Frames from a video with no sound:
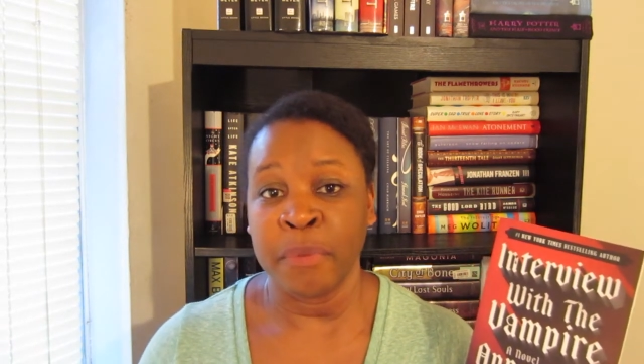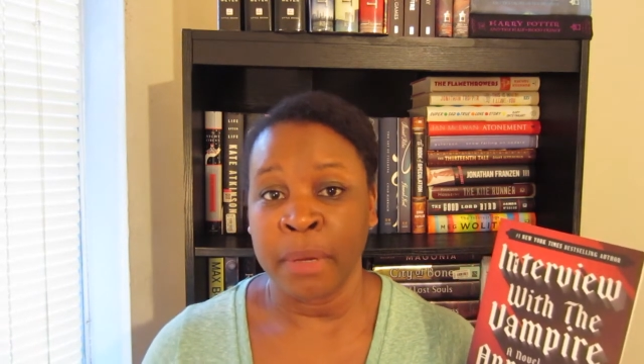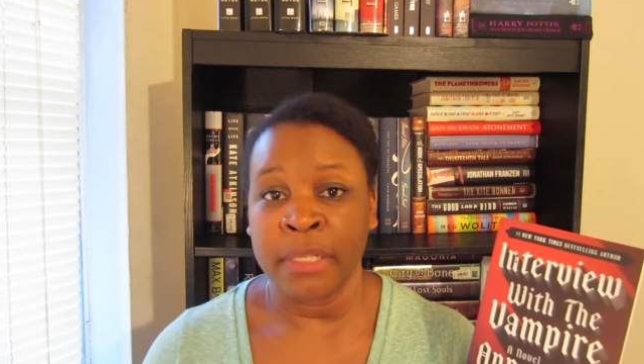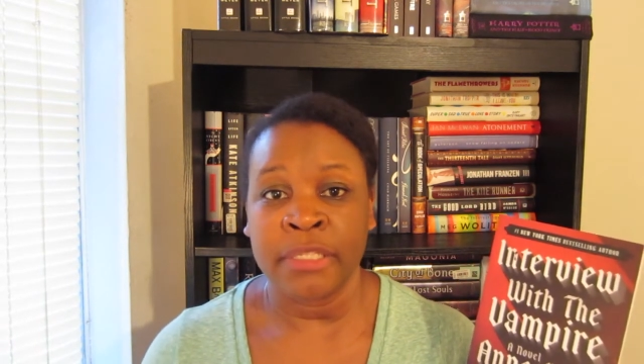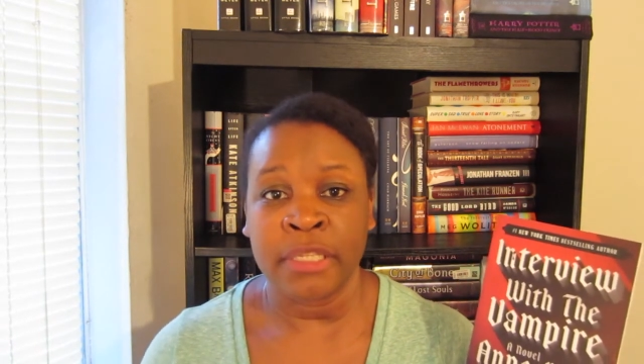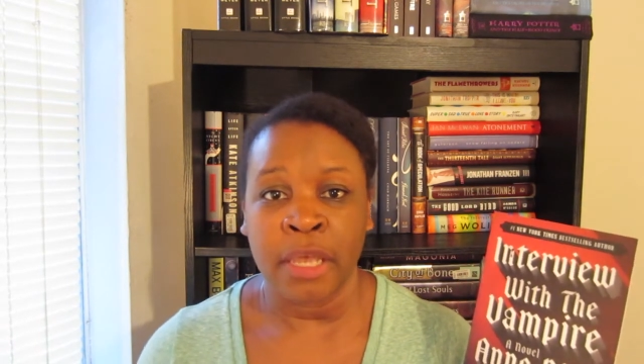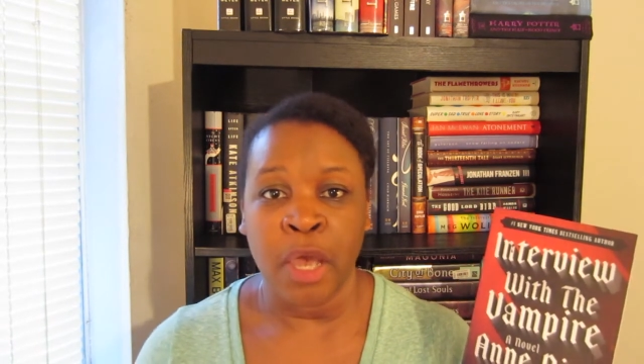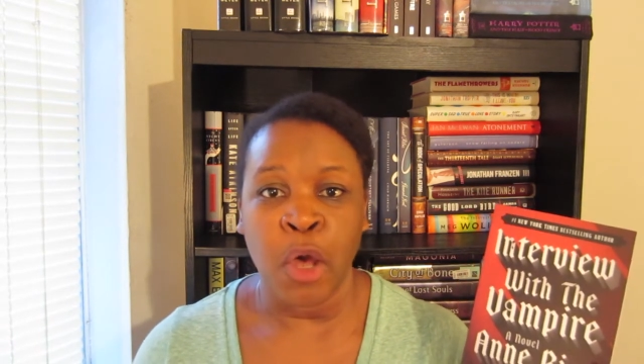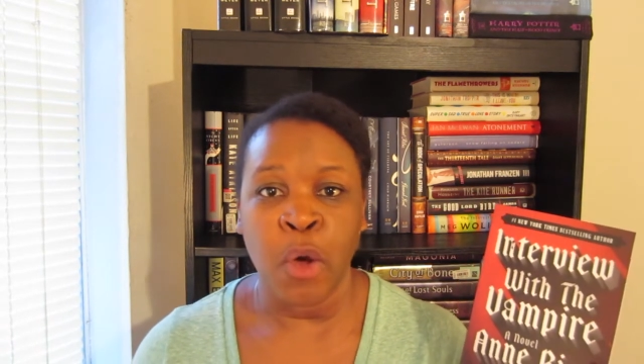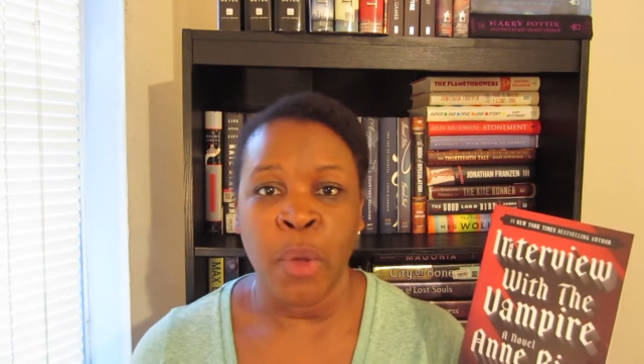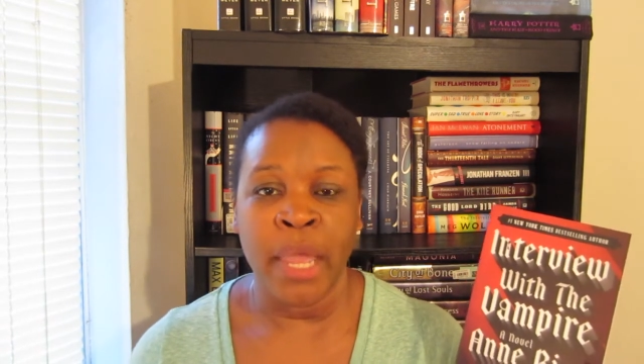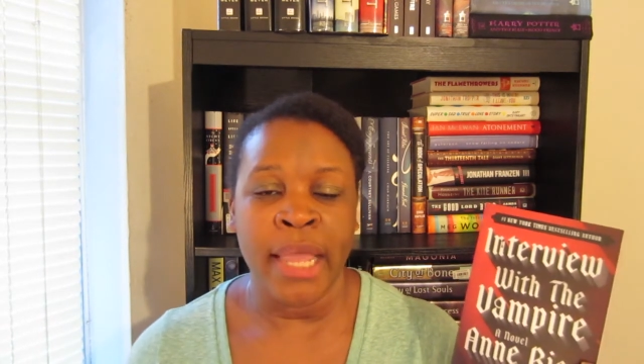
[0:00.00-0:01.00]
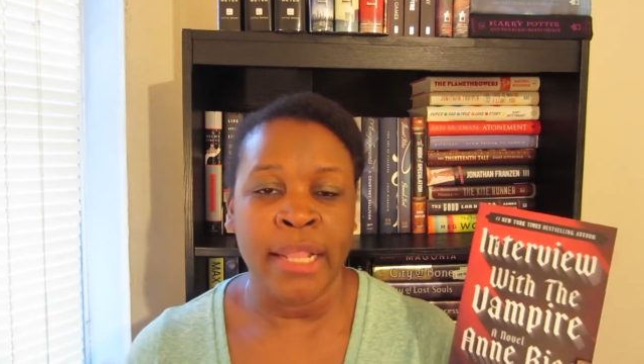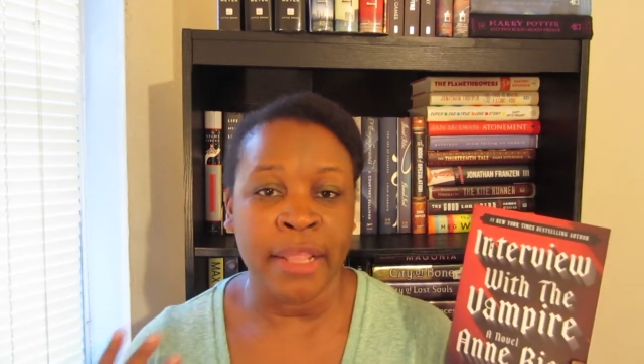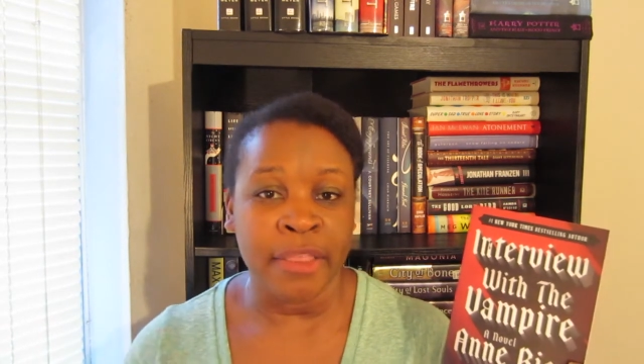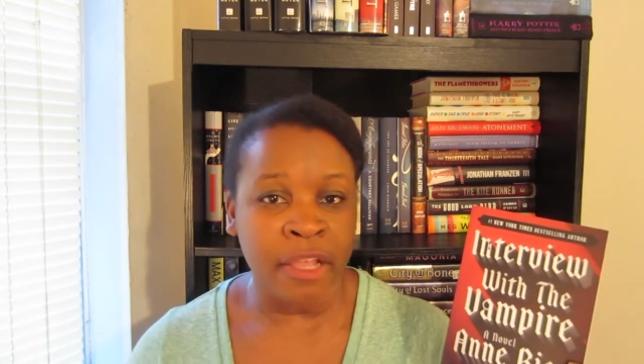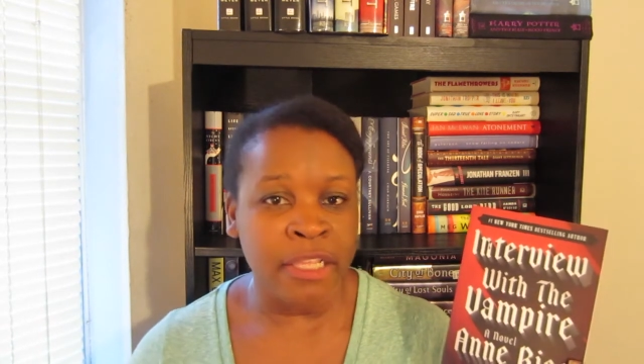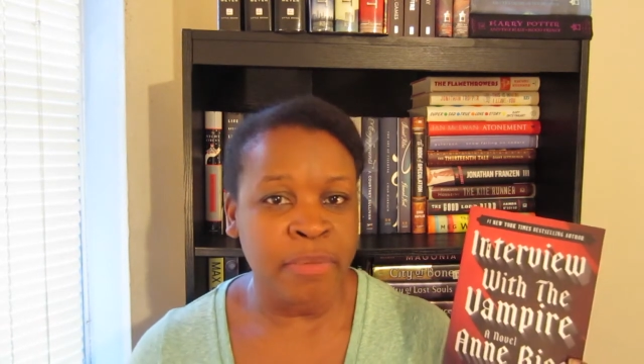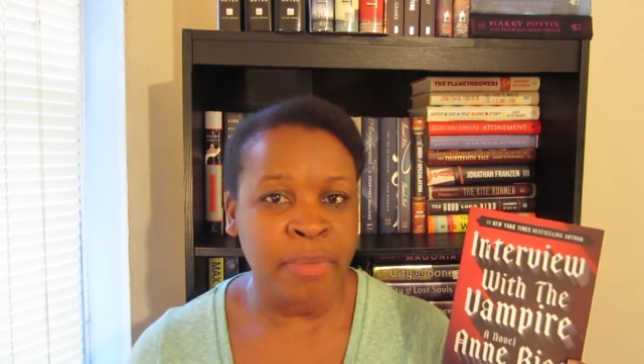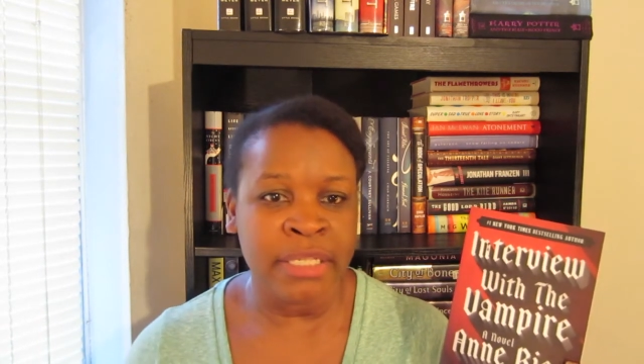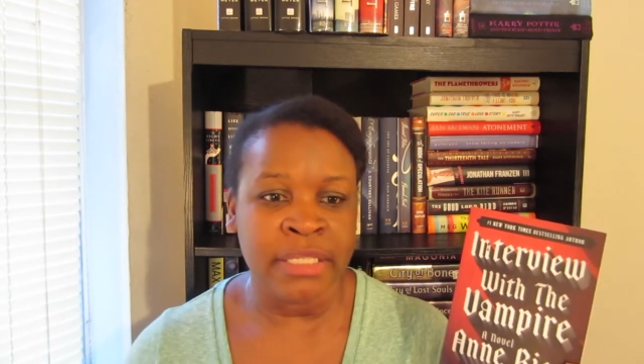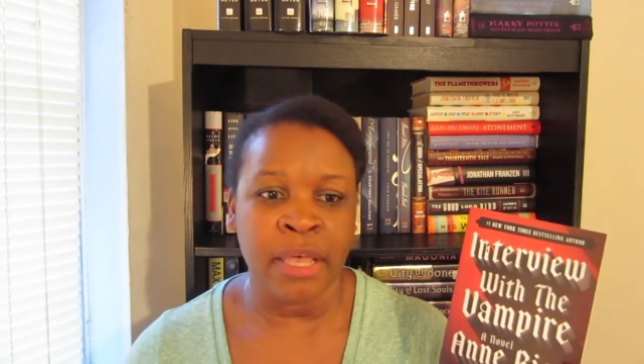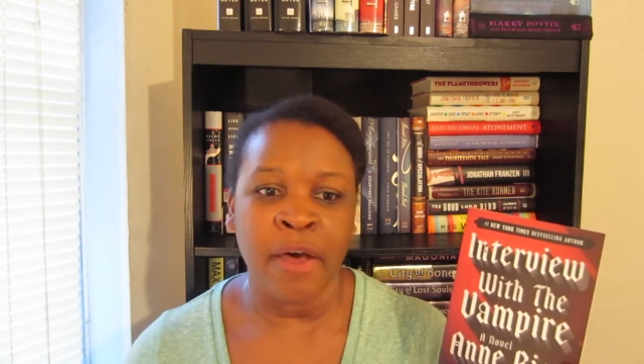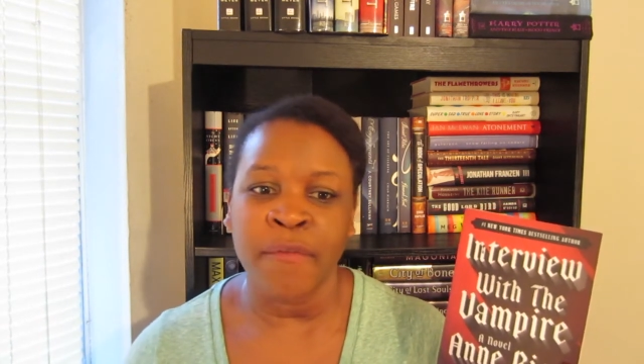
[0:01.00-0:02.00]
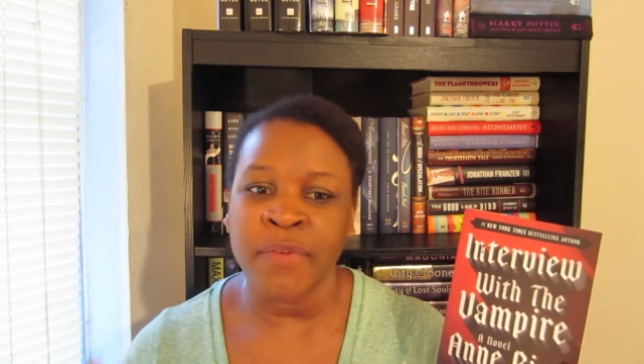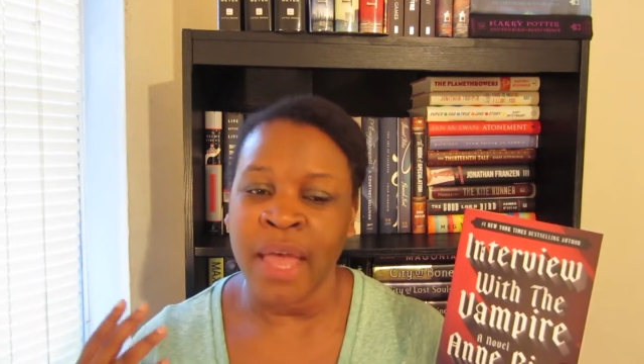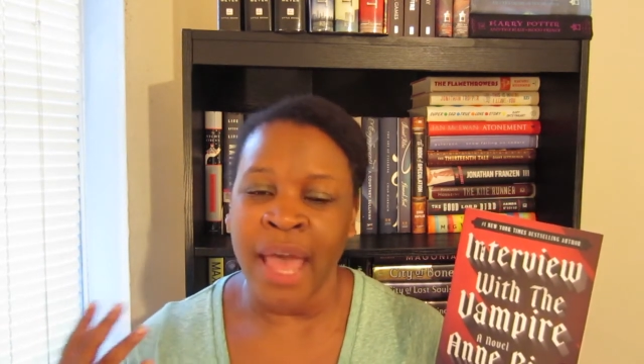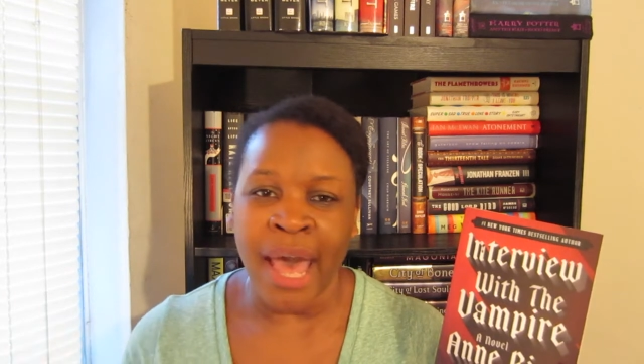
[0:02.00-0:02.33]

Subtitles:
few months ago, and I thought to myself,